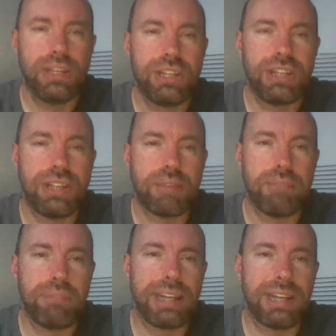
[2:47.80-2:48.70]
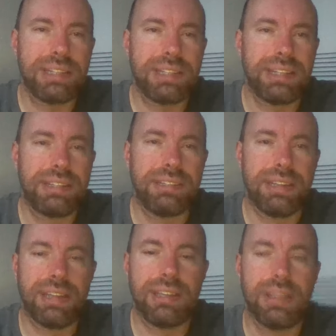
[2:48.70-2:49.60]
Change that back to
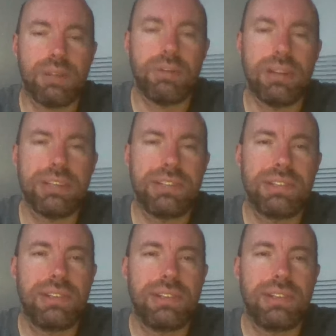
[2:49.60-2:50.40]
60, I think it was.